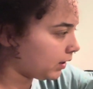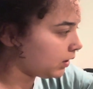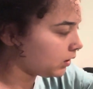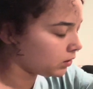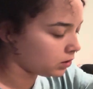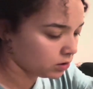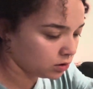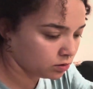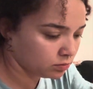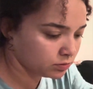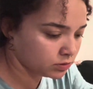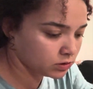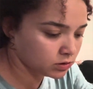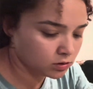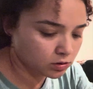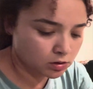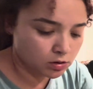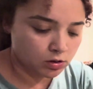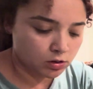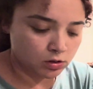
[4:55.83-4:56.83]
items.
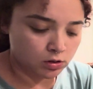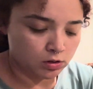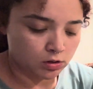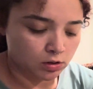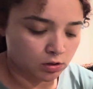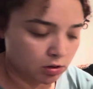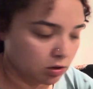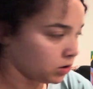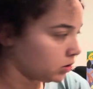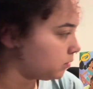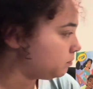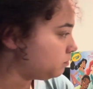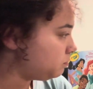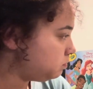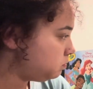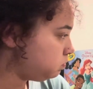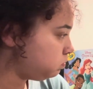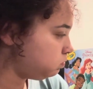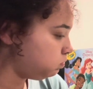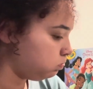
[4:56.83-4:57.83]

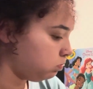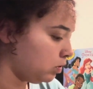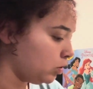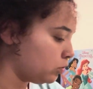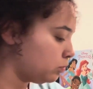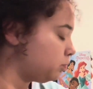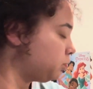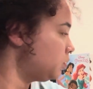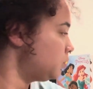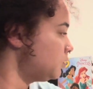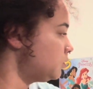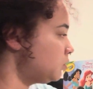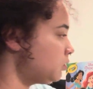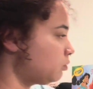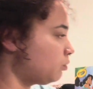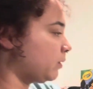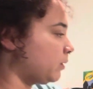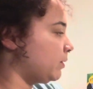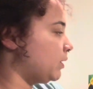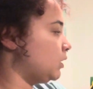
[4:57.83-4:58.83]
Oh,
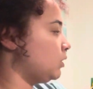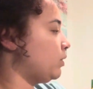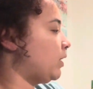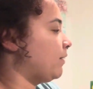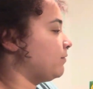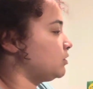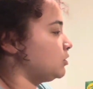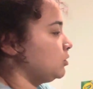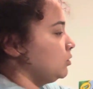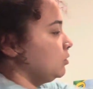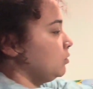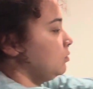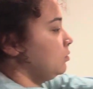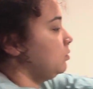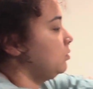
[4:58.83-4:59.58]
wait a minute, you have to